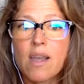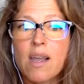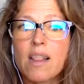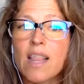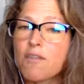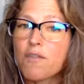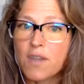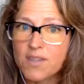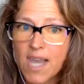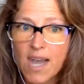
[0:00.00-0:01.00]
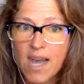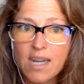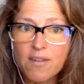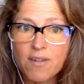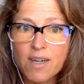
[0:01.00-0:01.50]
Life feels
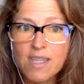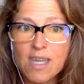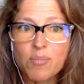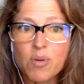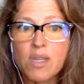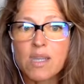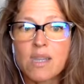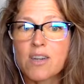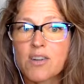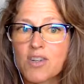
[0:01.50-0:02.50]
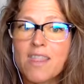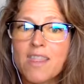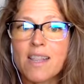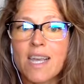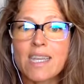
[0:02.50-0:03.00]
chaotic, for example. There's
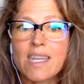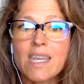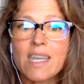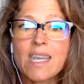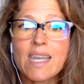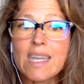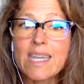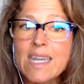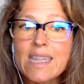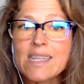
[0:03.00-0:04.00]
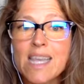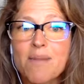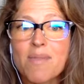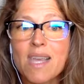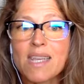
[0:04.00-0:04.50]
nothing like eating the
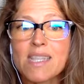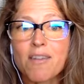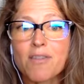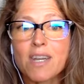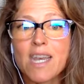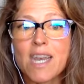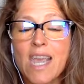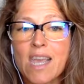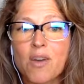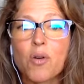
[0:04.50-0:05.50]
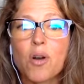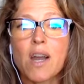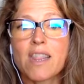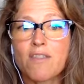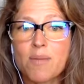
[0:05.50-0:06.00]
same things every day, or
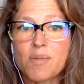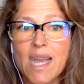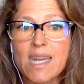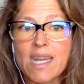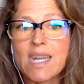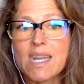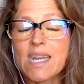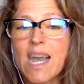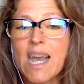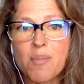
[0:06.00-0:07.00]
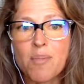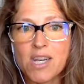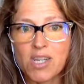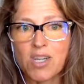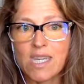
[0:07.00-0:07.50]
on the flip side, eating an entire batch
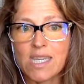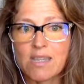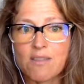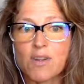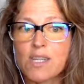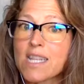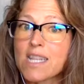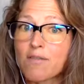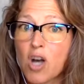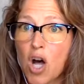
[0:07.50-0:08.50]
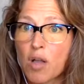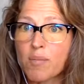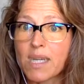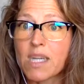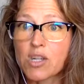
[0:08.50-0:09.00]
of cookies for a sense of calm
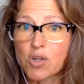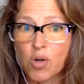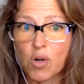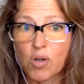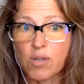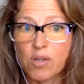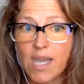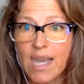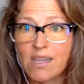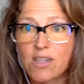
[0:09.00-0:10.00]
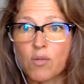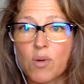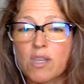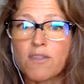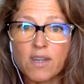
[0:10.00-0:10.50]
and control. Okay, so
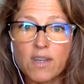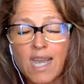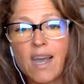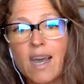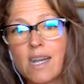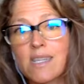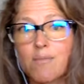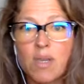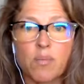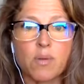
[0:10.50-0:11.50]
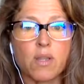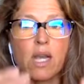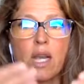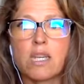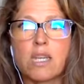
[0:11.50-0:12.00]
when you feel chaotic, some people are
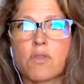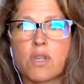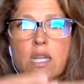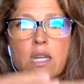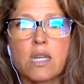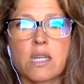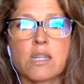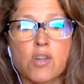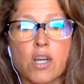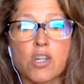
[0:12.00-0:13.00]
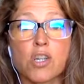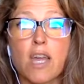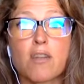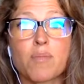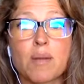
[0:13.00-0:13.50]
like, I need routine, I need structure.
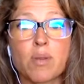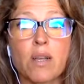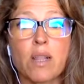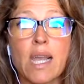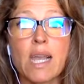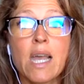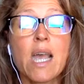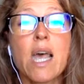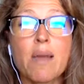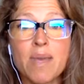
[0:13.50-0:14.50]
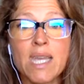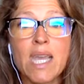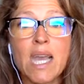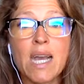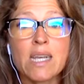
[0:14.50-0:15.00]
Other people are like, I'm in
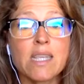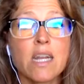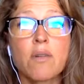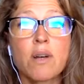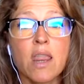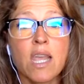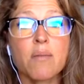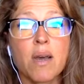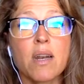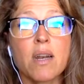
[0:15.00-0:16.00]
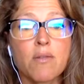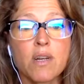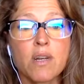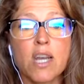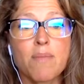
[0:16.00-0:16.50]
chaos, I don't want to think about it, I want
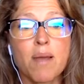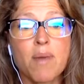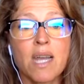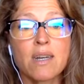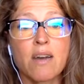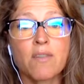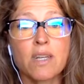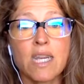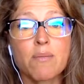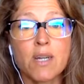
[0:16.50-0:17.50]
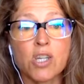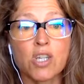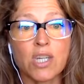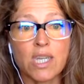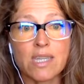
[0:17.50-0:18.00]
to shut my mind off and eat a bunch of
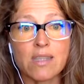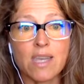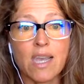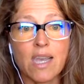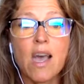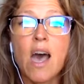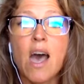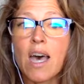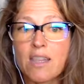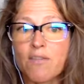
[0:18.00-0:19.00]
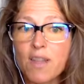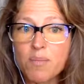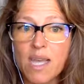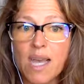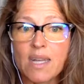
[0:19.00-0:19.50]
cookies. Okay, on the flip
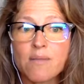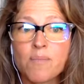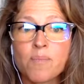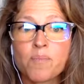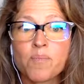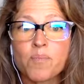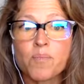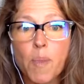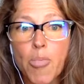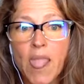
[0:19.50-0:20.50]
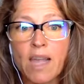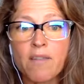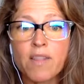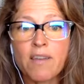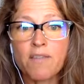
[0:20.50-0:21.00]
side,
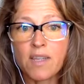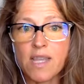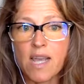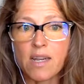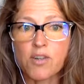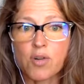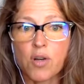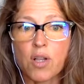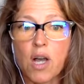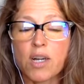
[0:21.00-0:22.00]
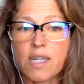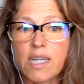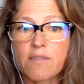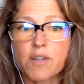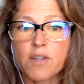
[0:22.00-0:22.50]
if life feels out of control, our
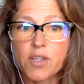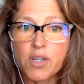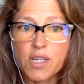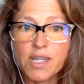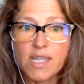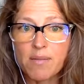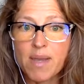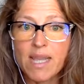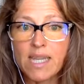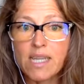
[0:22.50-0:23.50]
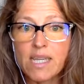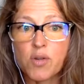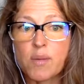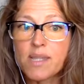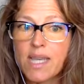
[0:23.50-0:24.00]
need for certainty may lead
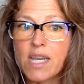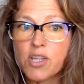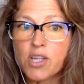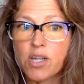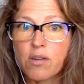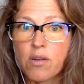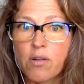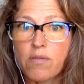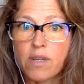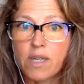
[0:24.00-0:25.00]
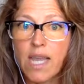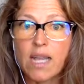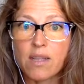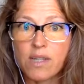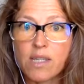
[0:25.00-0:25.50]
to obsession over
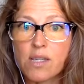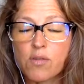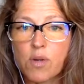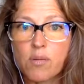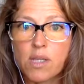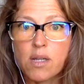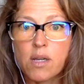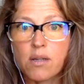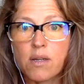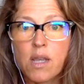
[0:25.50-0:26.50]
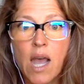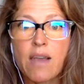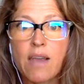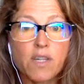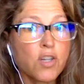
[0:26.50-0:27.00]
calories, to where we start, I
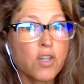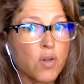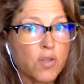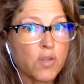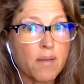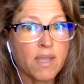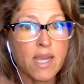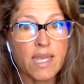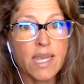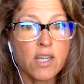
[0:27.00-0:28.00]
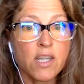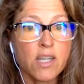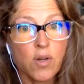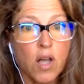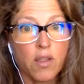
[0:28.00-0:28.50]
have to control something, I can't
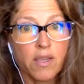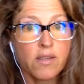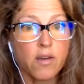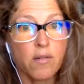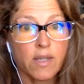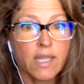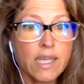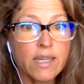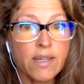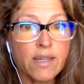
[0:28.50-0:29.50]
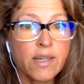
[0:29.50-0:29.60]
control all this over here